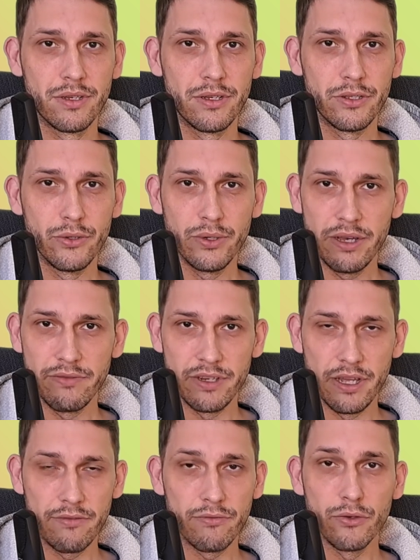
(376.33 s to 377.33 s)
You have
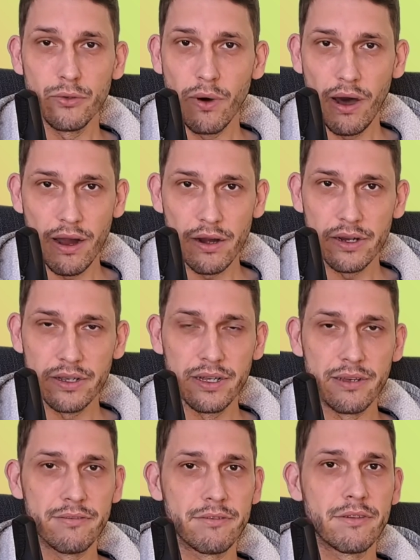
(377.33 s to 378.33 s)
enough. You are
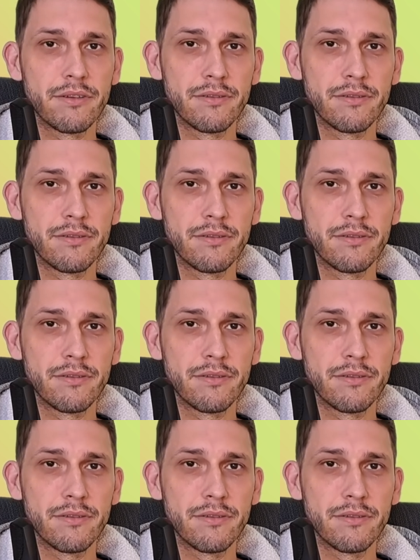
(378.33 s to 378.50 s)
enough.